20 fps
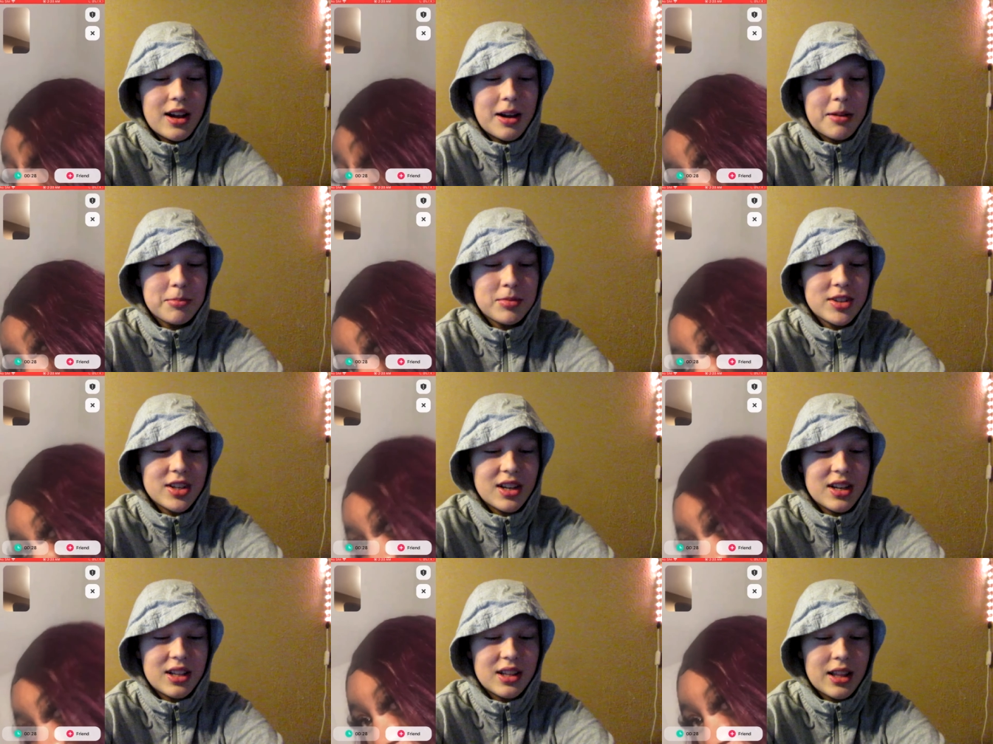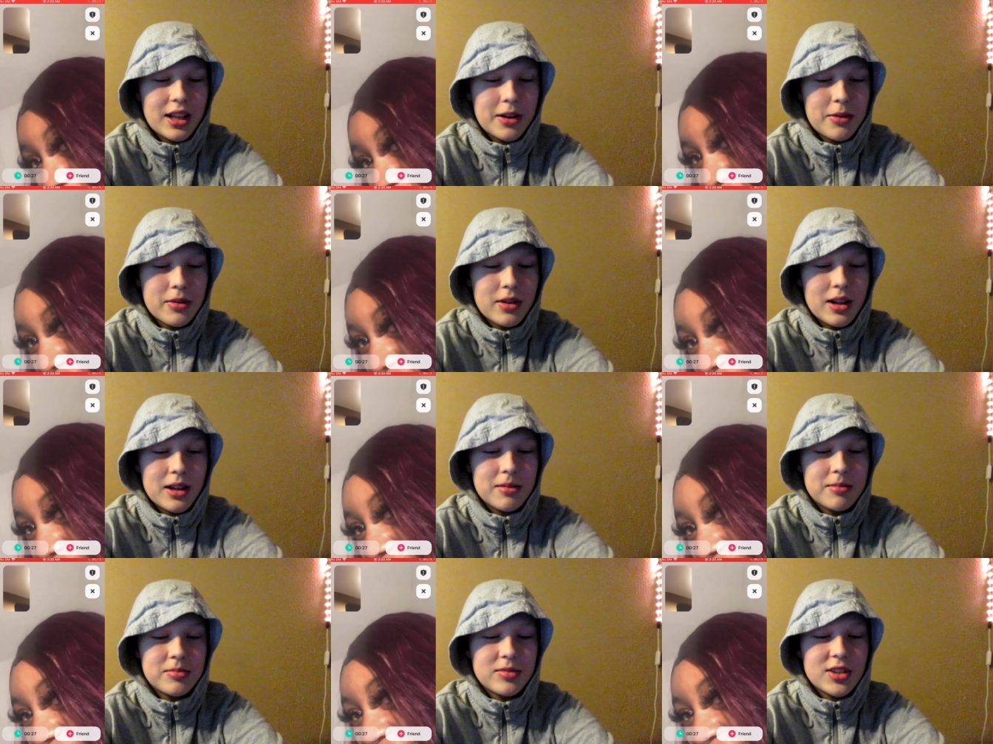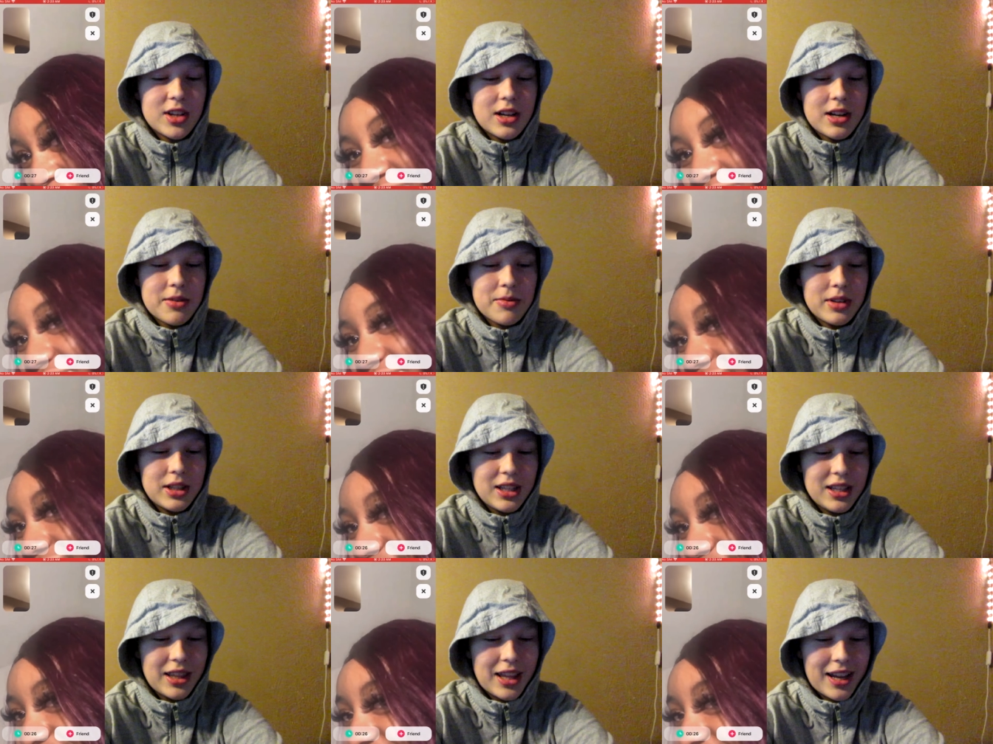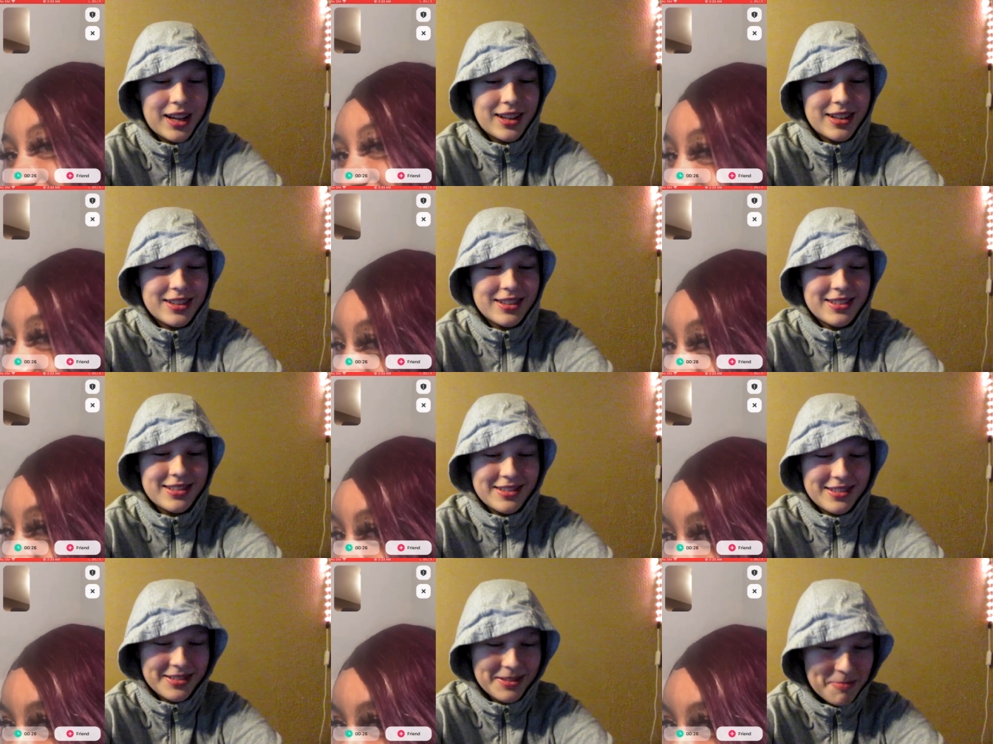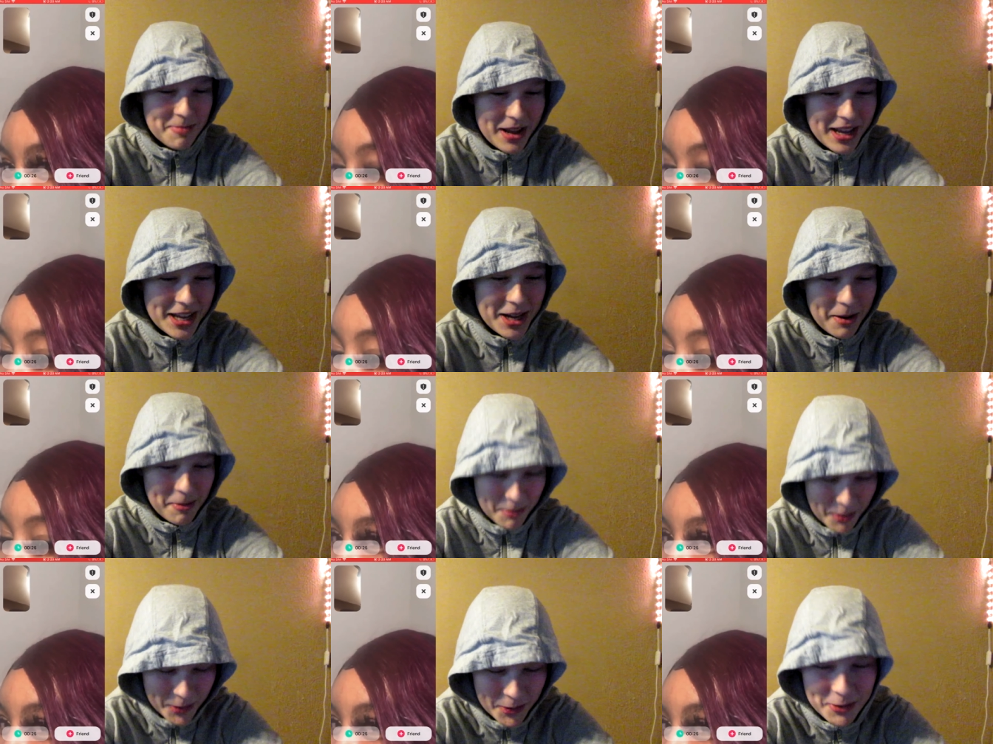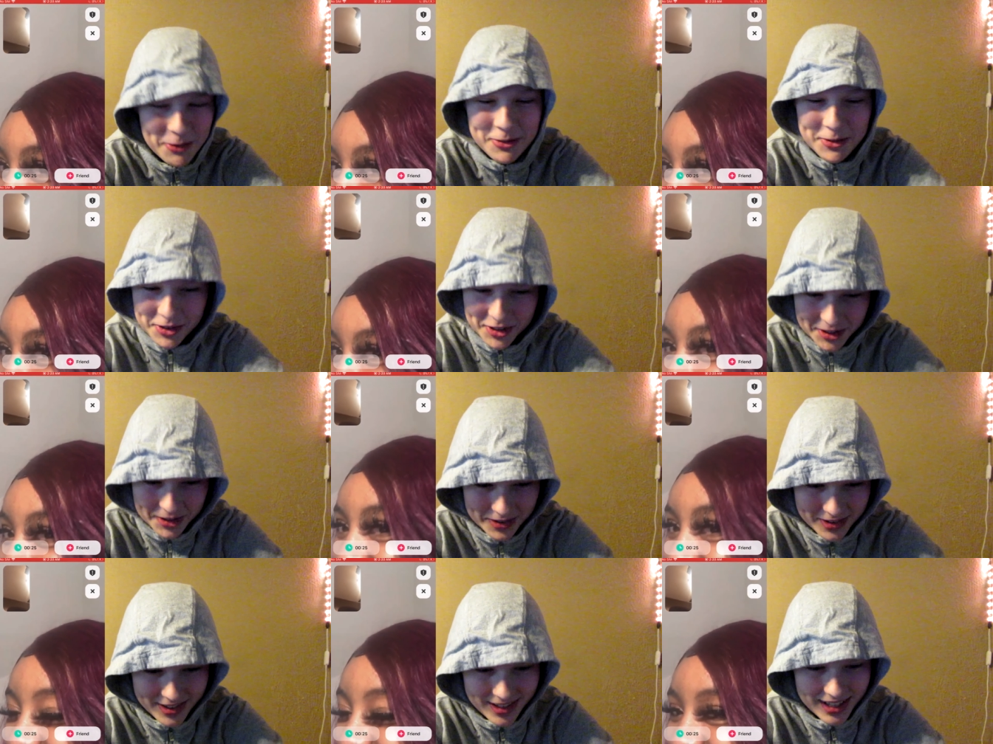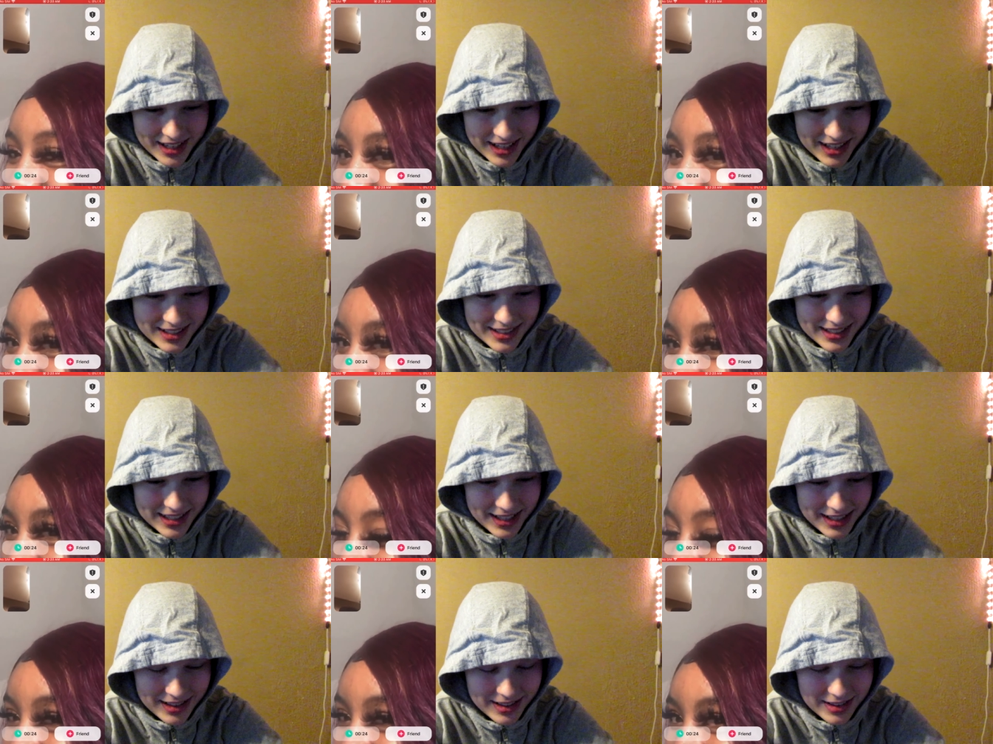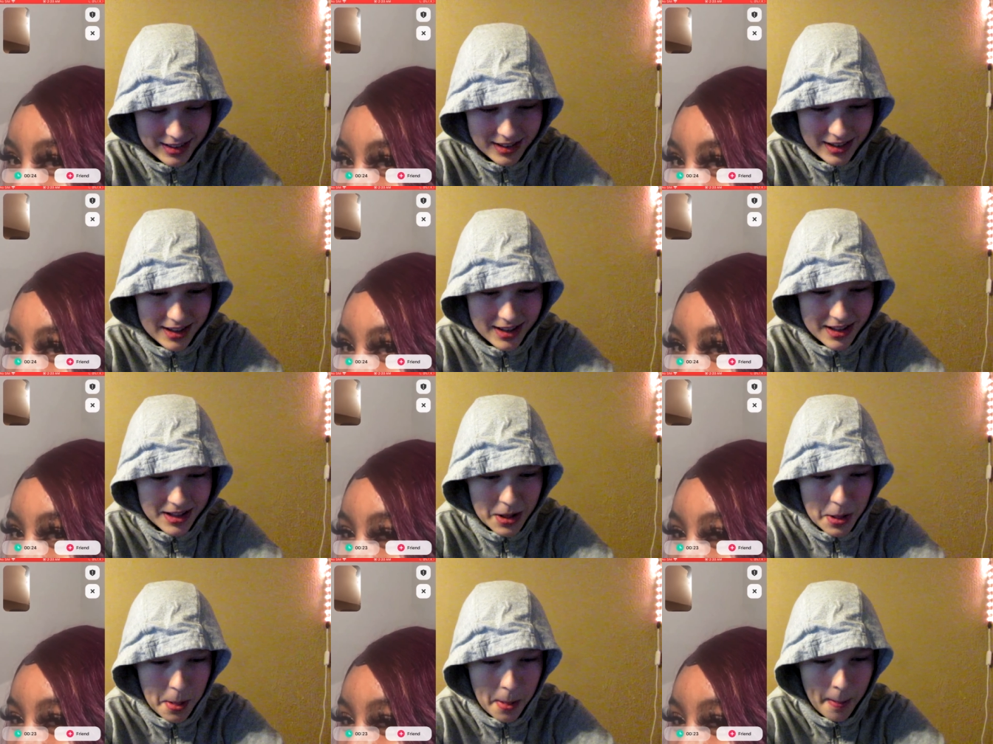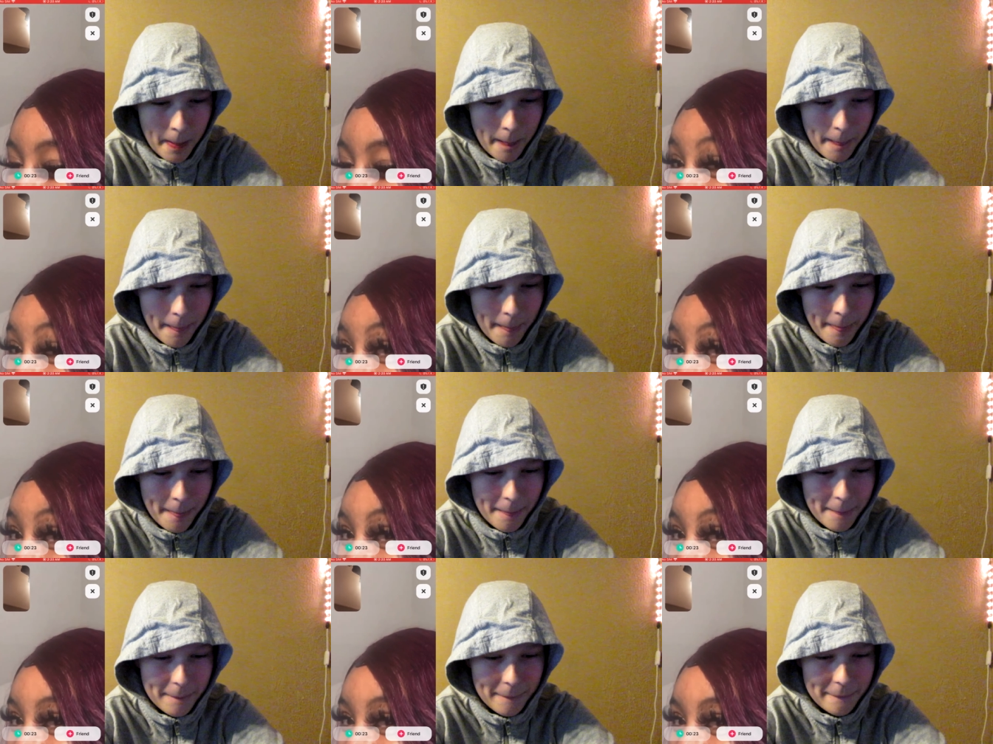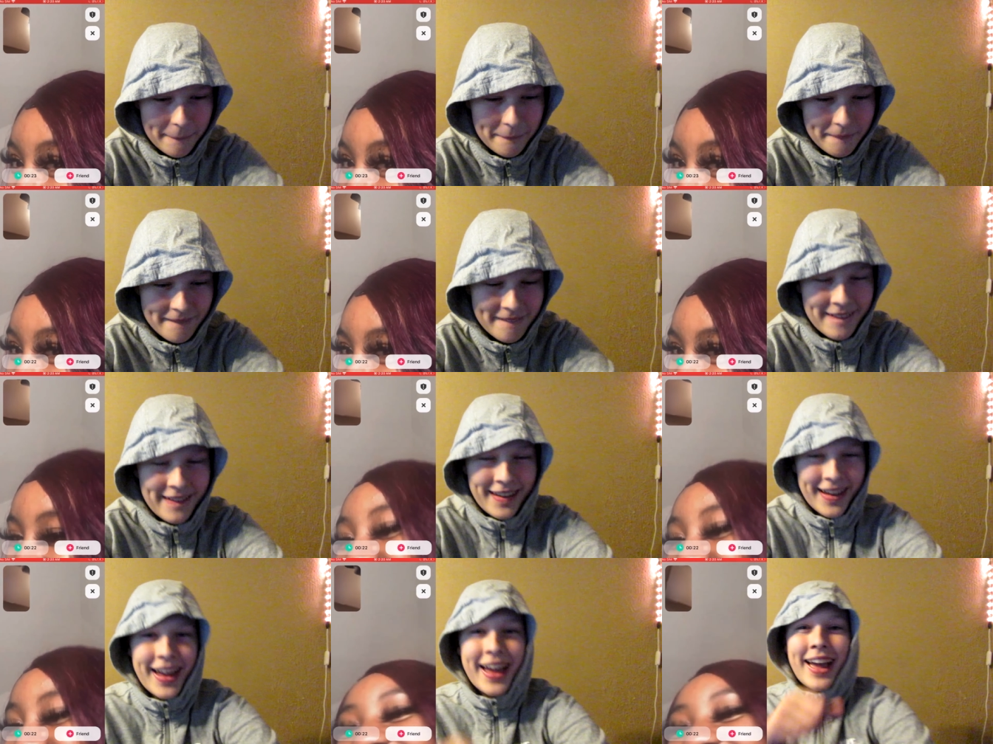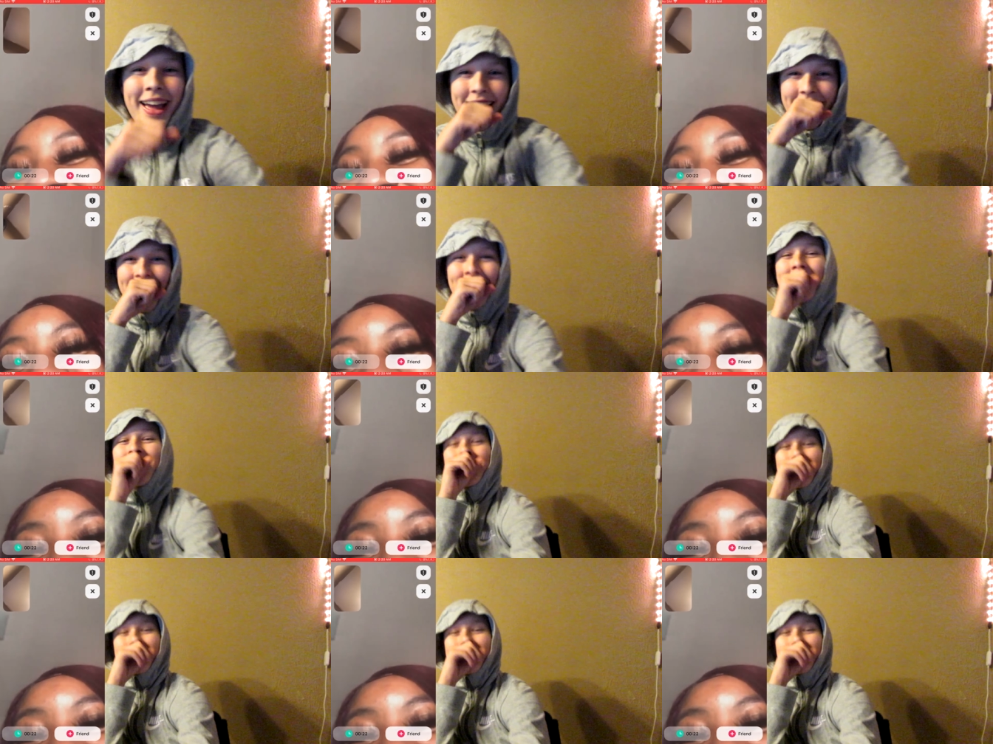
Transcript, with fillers: I'm so trying to like, I'm trying to really like make a move on you. You know what I'm saying? Mm. Yeah.